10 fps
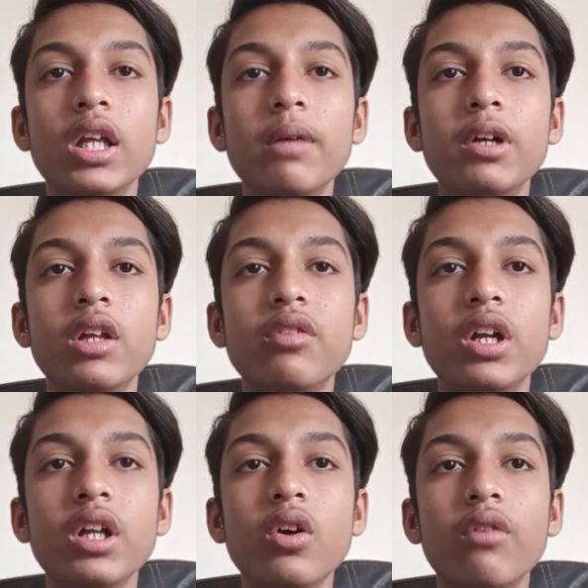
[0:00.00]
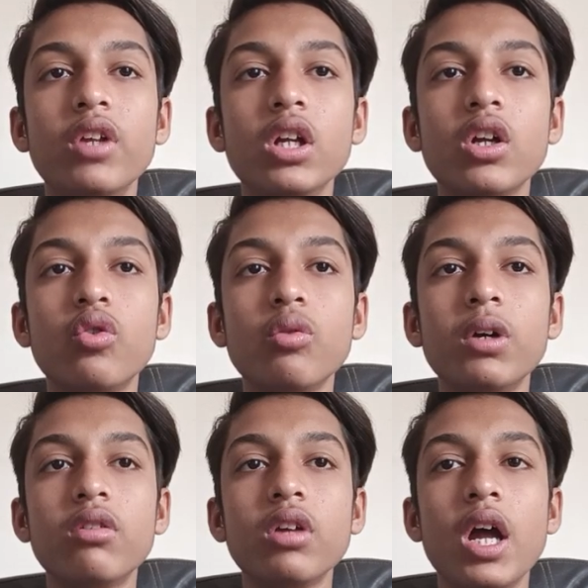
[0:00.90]
deep understanding of their
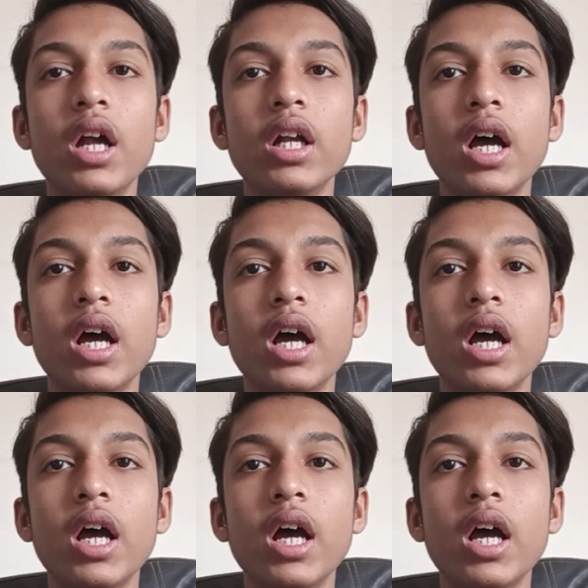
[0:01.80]
customers and